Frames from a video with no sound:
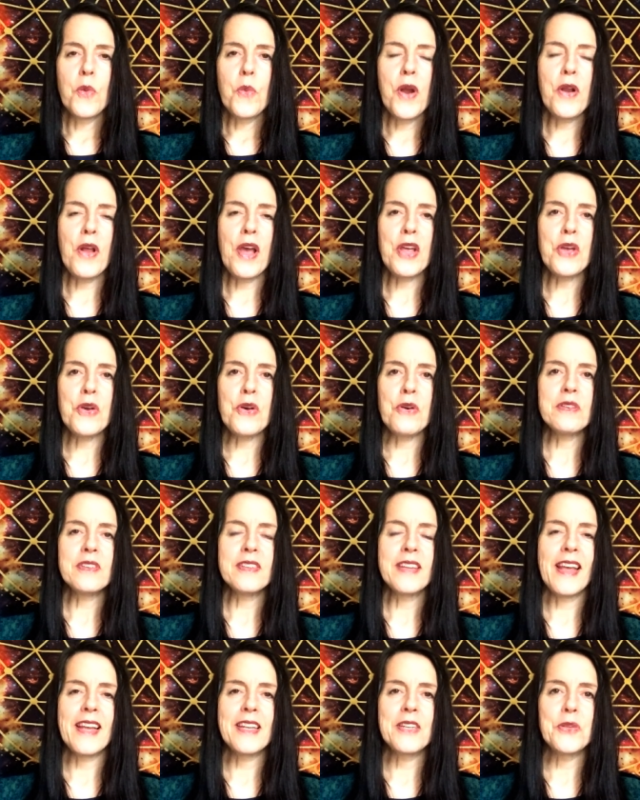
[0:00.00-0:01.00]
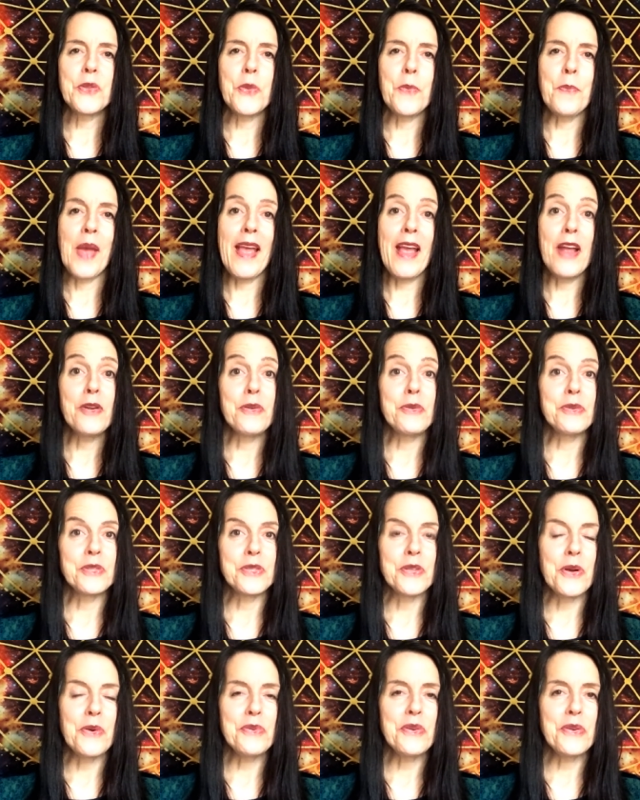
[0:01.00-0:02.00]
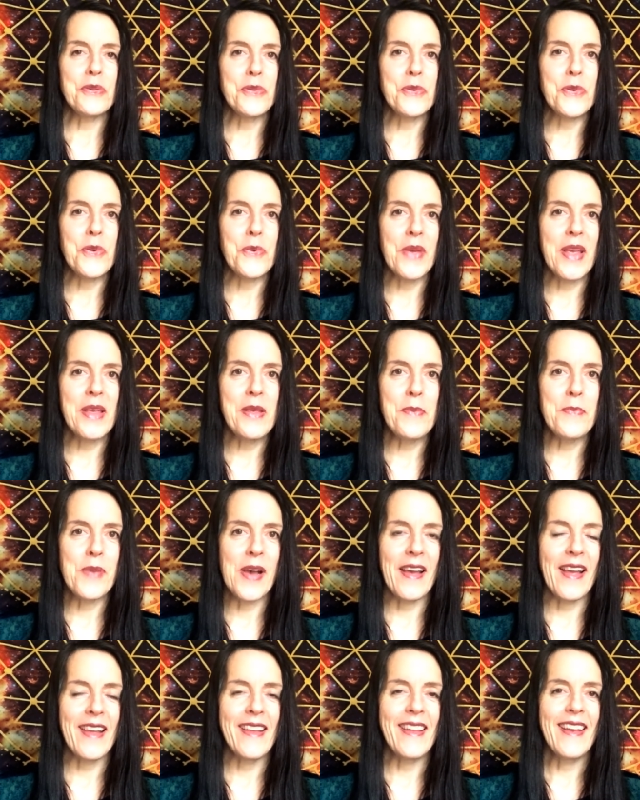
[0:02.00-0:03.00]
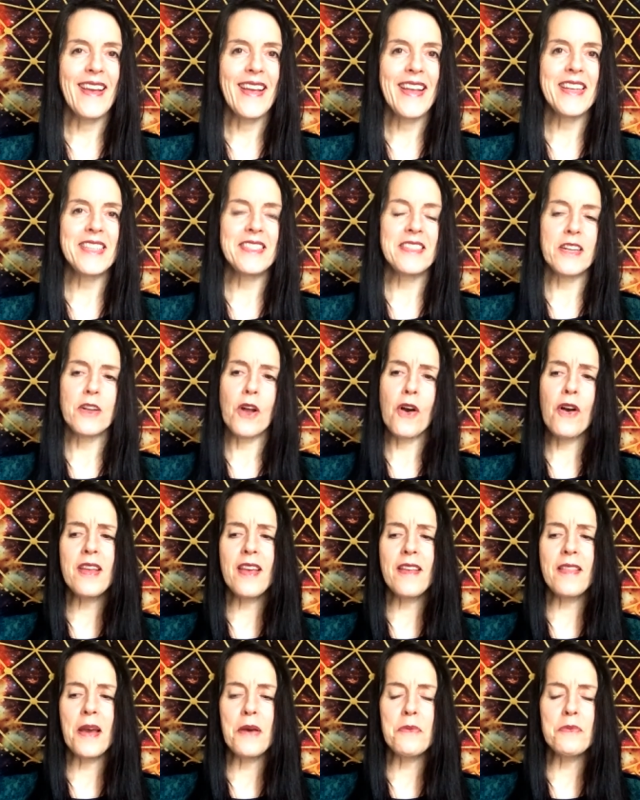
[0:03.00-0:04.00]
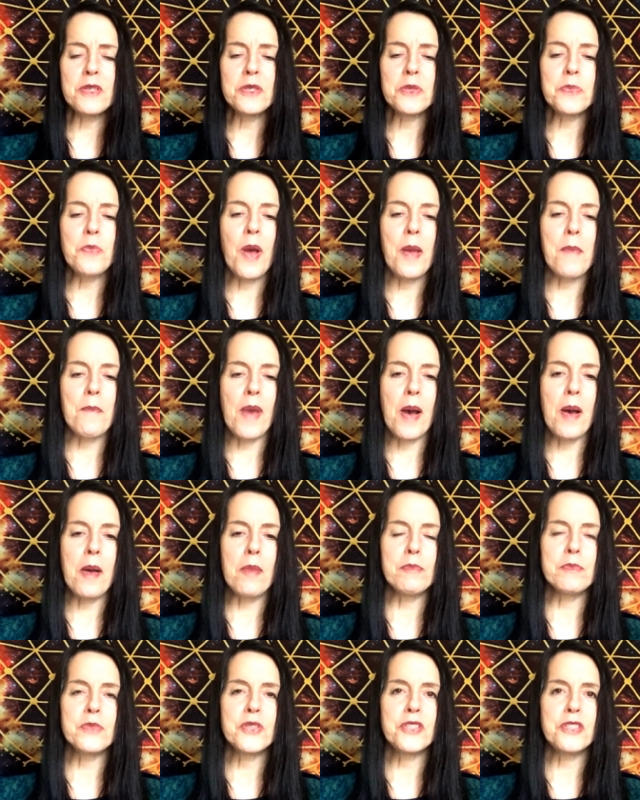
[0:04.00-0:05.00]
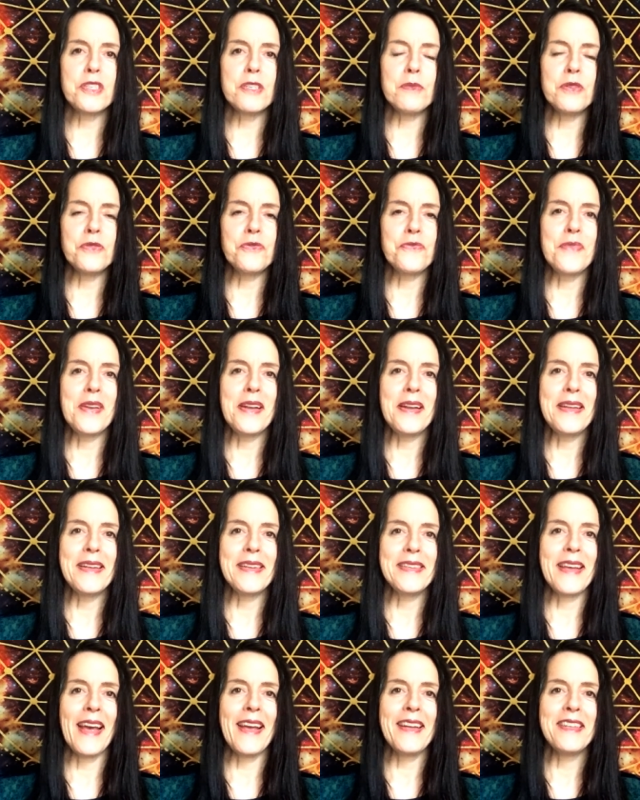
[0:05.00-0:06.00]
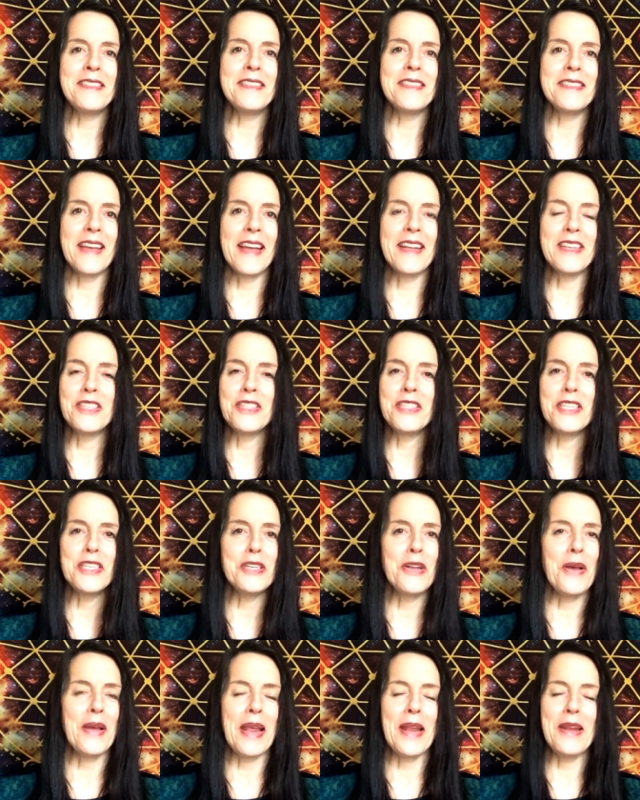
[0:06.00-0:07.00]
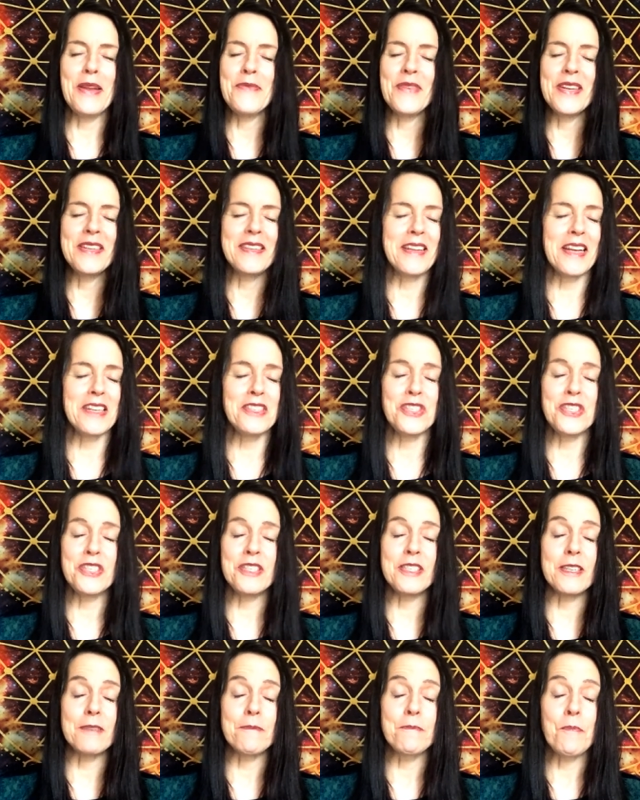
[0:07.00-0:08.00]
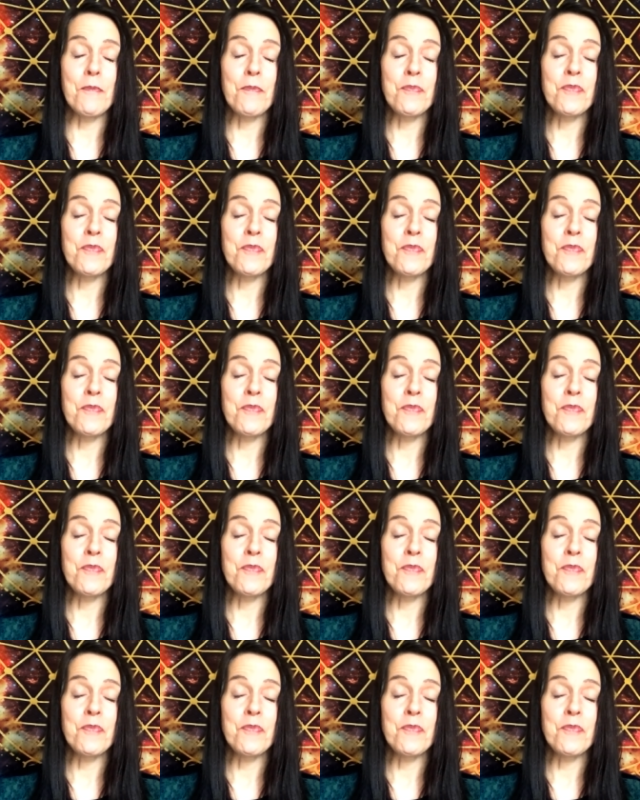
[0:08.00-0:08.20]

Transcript: when I contacted the man who sold it through eBay he said, oh yeah, that was my mum's. She was really attached to that and she didn't like anyone touching it.